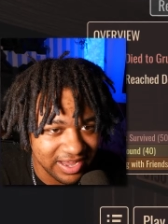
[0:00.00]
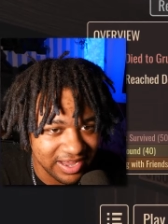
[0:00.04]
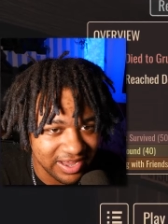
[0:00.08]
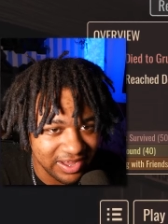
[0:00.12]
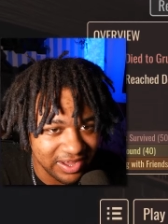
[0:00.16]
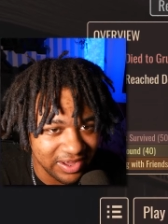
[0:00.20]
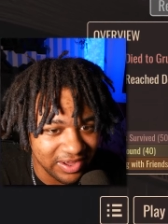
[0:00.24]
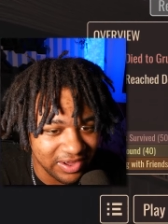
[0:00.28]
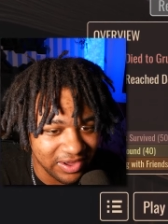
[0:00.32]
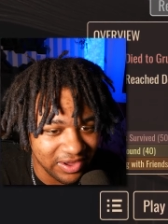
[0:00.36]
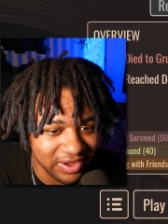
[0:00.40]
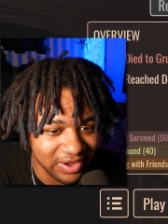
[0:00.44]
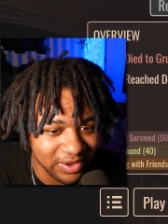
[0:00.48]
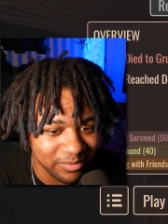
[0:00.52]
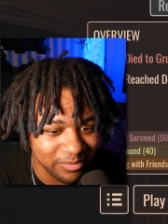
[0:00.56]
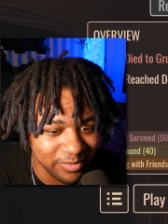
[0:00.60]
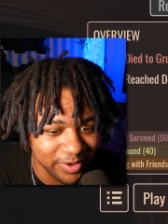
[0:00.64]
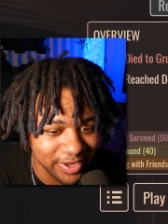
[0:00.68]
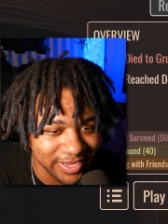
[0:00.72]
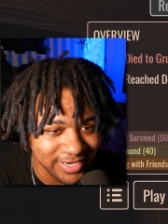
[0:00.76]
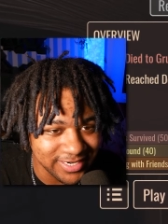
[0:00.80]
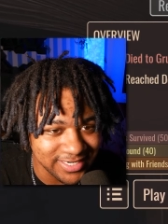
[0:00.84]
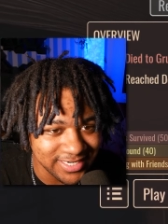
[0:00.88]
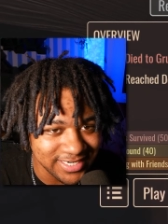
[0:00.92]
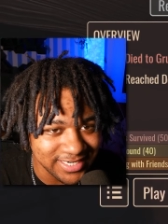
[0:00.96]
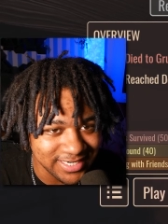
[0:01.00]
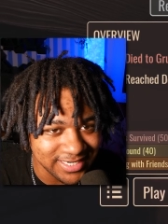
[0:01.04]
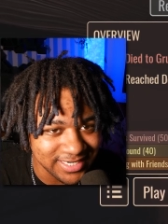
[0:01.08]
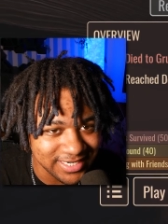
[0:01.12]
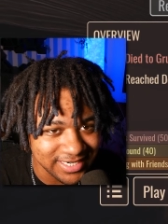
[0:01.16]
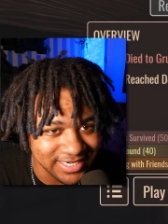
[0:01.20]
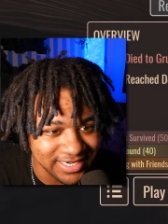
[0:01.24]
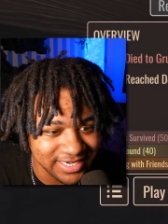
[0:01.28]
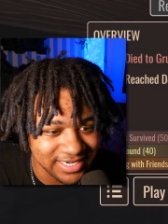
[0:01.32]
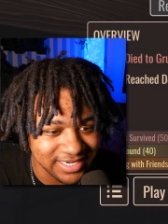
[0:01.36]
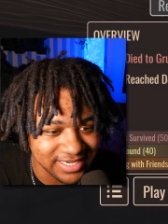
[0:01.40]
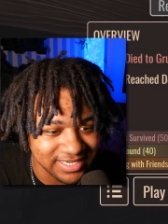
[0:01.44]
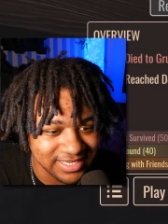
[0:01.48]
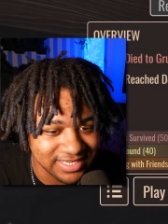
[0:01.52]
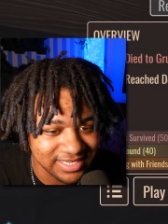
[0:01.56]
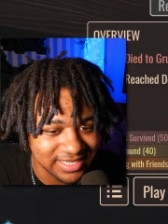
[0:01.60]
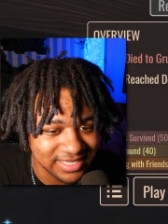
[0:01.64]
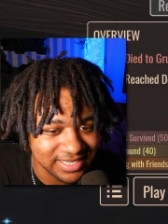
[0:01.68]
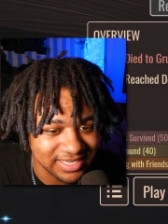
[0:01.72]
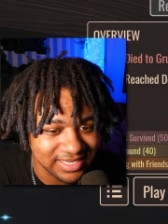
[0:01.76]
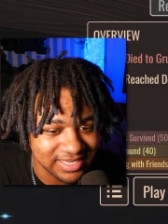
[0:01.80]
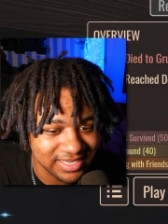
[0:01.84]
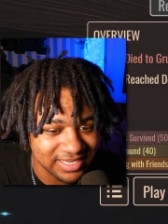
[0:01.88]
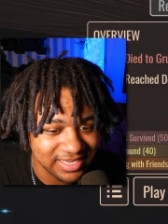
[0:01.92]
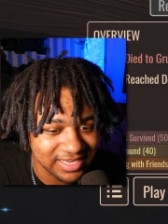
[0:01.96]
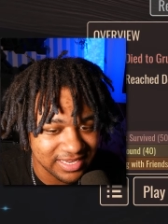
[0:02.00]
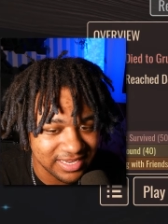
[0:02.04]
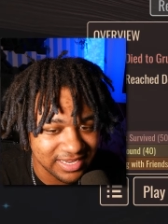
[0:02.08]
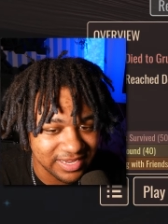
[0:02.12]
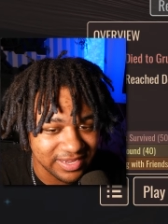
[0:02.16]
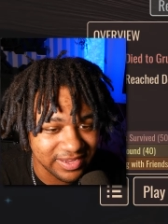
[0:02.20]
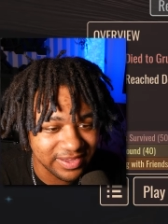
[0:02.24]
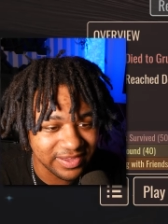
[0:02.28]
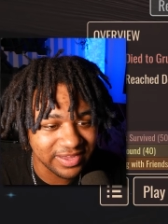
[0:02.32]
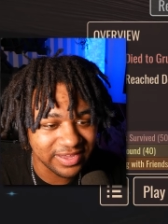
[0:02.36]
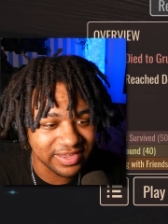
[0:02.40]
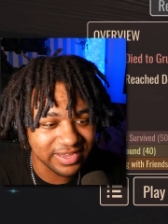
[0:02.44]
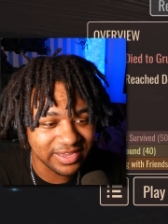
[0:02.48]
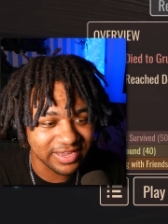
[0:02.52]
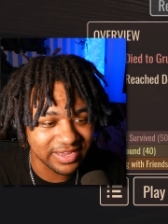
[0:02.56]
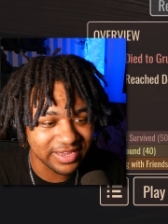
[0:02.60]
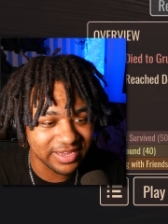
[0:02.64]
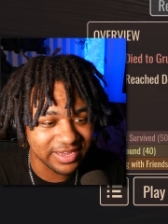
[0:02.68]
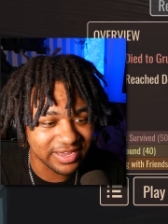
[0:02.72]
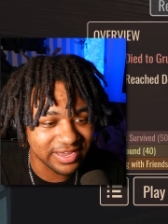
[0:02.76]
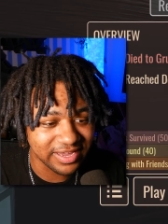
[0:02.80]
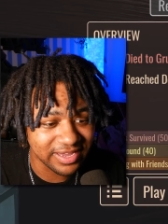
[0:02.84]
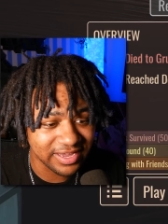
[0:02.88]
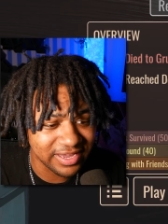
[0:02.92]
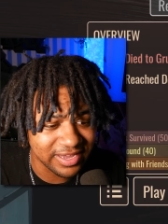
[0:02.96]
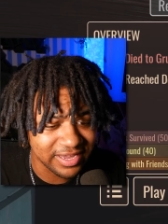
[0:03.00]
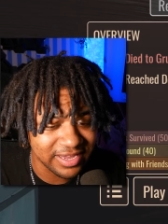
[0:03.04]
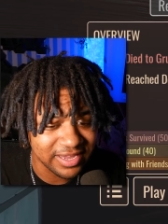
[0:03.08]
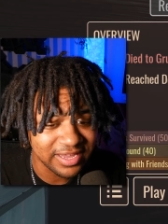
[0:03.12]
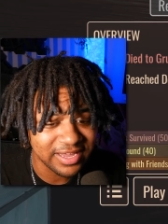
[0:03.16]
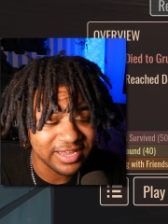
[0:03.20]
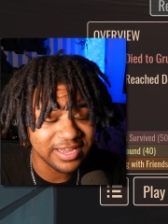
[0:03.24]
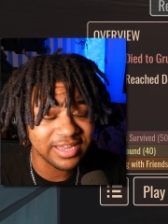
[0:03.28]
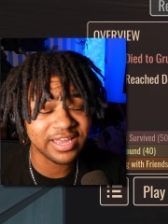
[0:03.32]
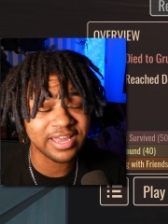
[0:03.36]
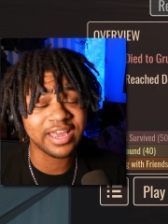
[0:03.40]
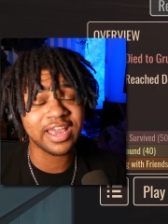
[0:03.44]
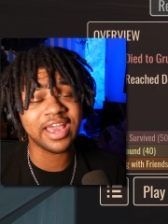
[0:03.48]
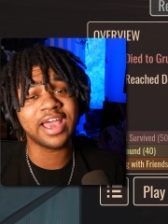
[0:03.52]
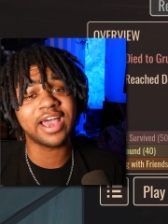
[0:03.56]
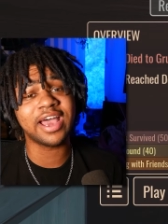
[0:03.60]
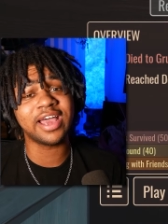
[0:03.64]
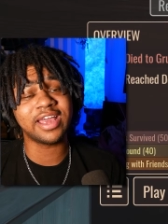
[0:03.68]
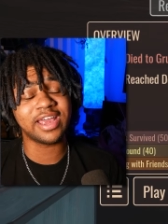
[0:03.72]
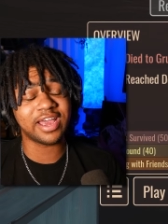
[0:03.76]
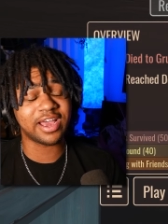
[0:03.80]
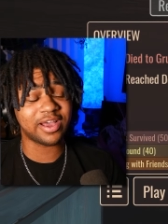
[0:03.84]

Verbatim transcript: Oh man, G Gs. You wanna hop on this tomorrow to try and beat it, Tusk? Yeah, yeah,